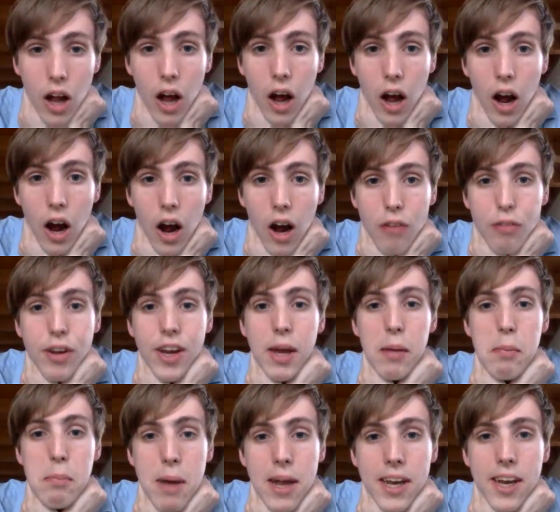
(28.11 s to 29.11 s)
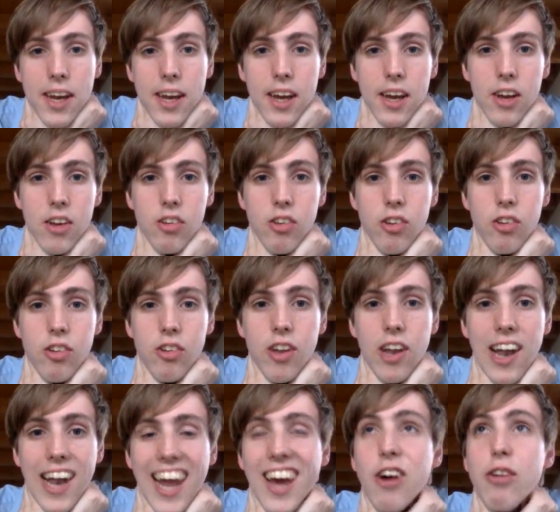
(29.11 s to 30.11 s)
I think in many cases, the lack
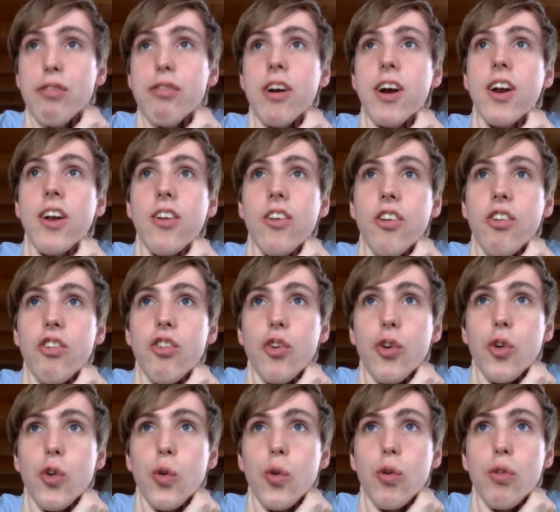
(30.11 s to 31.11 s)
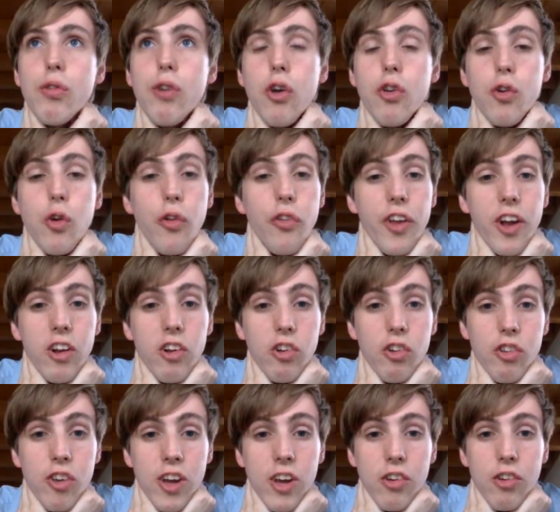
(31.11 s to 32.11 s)
of credit is due to false
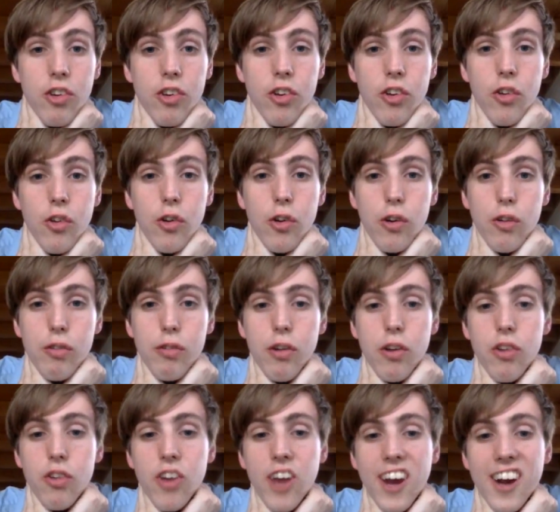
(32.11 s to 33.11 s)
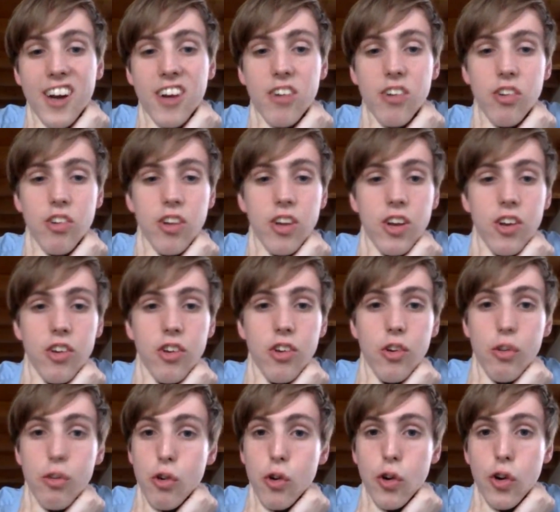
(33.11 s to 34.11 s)
contextualization or false characterization of
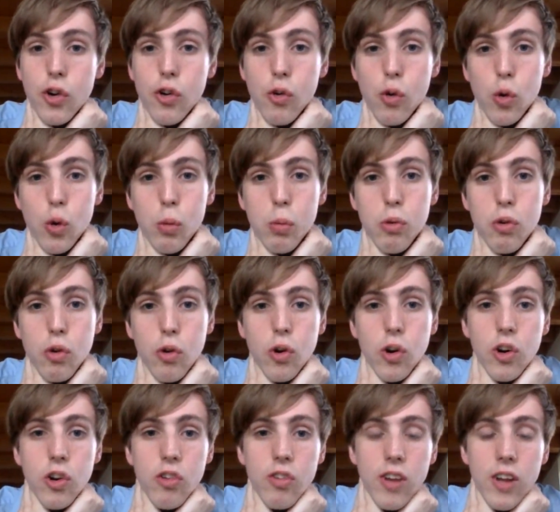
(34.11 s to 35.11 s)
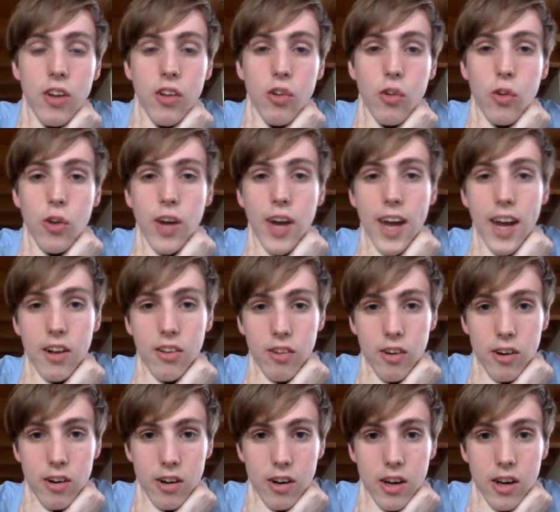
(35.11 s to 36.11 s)
certain groups or a trend or an actor.
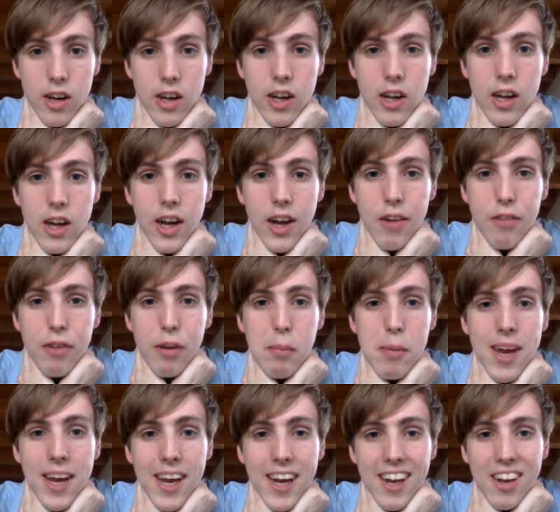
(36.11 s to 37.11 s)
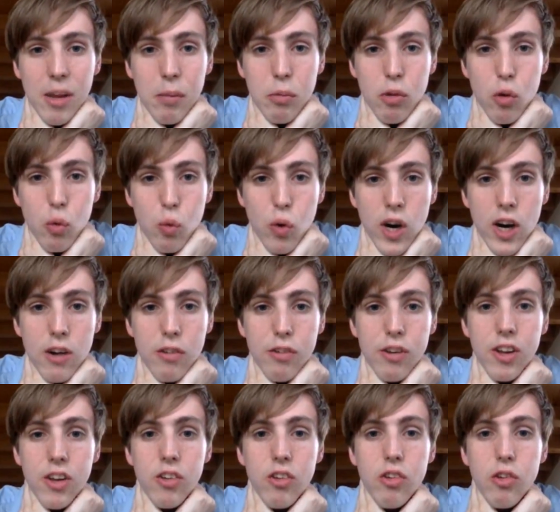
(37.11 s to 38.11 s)
And I think making teams aware of
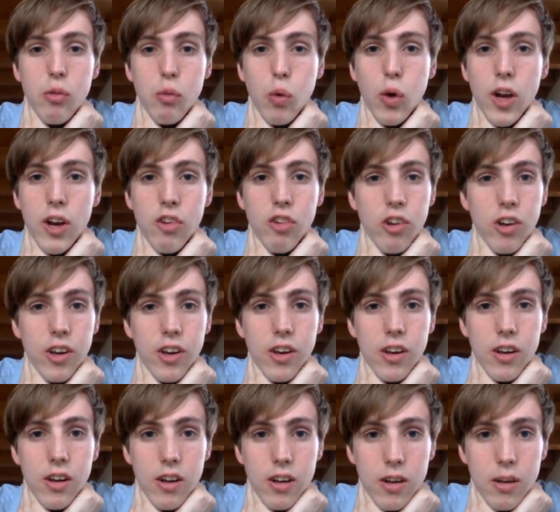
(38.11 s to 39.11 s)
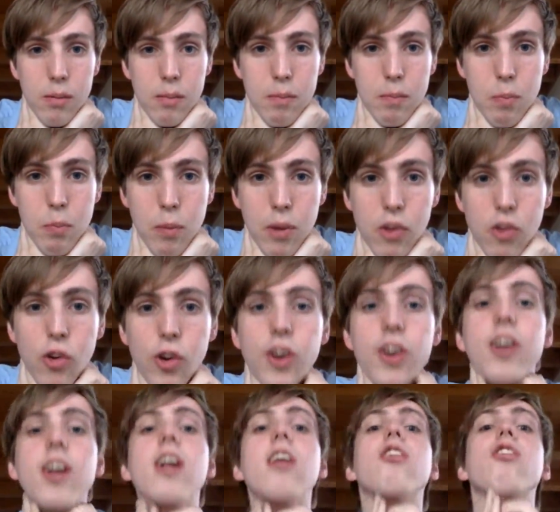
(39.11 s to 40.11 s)
this will actually um, make sure the
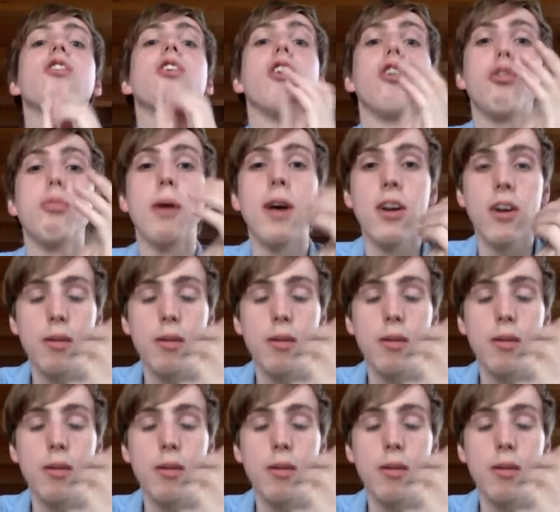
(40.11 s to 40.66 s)
analysis goes better.